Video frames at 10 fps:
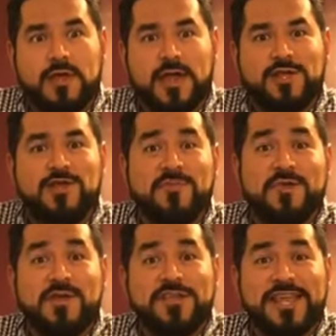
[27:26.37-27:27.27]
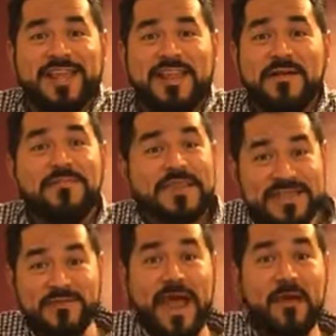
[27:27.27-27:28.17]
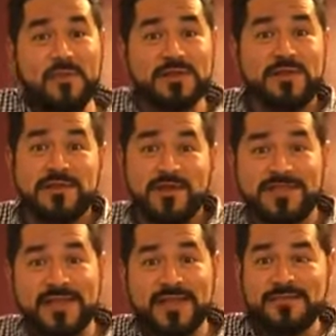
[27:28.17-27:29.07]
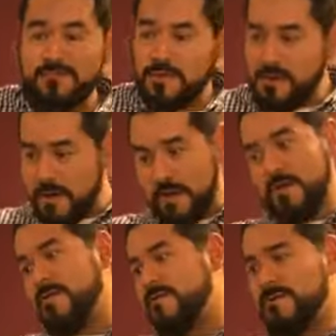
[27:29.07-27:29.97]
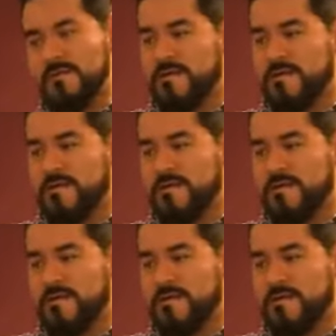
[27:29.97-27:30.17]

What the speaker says: Contribution. You see what happens on Thursdays? Whoa,